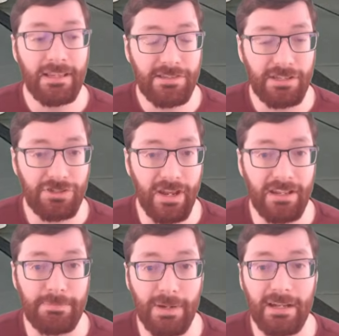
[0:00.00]
this
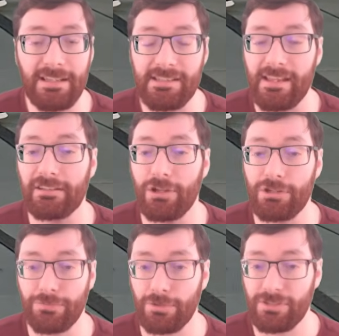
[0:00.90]
exchange, Branden instead
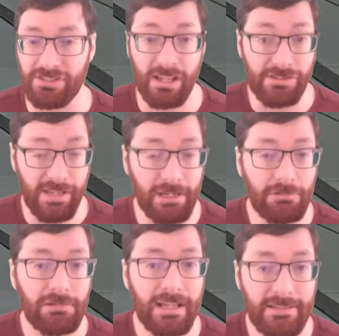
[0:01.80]
goes for just a
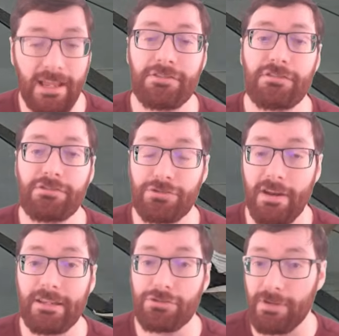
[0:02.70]
single intention
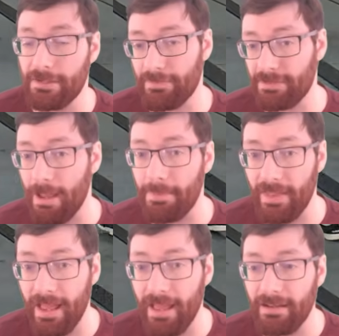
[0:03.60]
strike straight to the top of
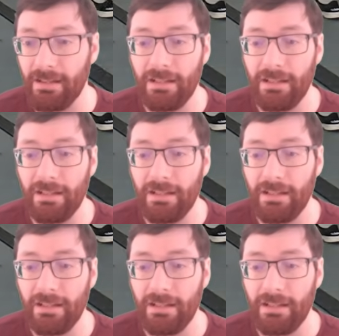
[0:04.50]
the head,